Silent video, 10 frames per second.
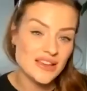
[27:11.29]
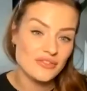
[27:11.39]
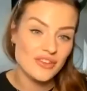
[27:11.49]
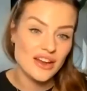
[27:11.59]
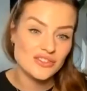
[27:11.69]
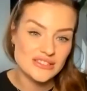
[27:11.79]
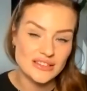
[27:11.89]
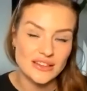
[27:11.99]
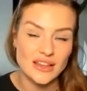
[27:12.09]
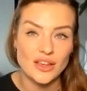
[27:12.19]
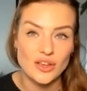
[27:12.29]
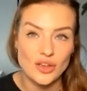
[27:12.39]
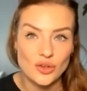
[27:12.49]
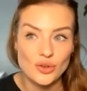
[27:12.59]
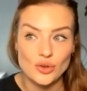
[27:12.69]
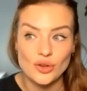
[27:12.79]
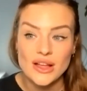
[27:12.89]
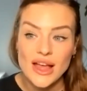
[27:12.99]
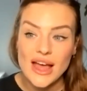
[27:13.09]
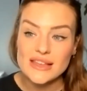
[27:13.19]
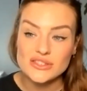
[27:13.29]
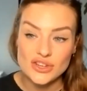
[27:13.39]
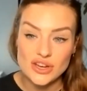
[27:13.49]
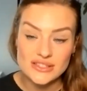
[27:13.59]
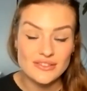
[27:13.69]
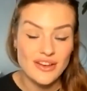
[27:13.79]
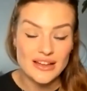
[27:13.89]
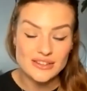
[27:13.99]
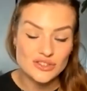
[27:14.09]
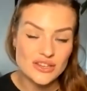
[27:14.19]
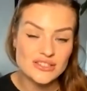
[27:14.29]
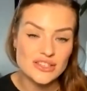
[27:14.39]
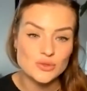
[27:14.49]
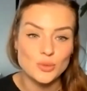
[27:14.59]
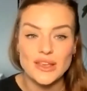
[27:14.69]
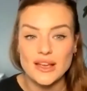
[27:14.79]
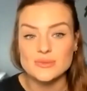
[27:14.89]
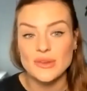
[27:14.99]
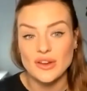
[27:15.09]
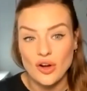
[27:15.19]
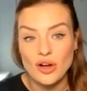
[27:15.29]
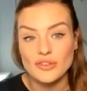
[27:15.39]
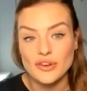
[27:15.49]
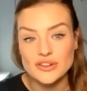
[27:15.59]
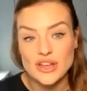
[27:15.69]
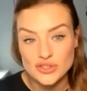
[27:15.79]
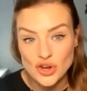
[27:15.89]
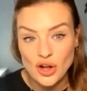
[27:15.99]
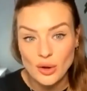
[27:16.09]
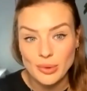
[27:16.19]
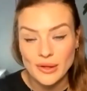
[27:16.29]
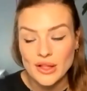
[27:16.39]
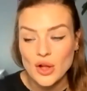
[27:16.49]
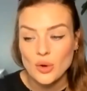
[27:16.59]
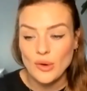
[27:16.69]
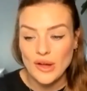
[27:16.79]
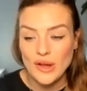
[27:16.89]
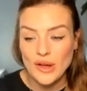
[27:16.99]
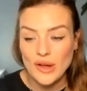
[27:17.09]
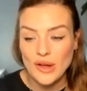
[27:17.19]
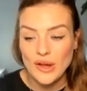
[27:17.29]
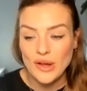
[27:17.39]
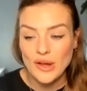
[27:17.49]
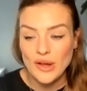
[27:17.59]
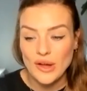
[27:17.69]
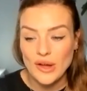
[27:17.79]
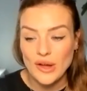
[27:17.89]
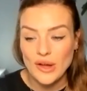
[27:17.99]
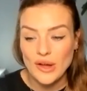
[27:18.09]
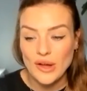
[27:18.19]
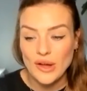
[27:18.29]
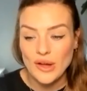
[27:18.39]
to a friend recently who has in fact, just this week has been offered a job with a salary that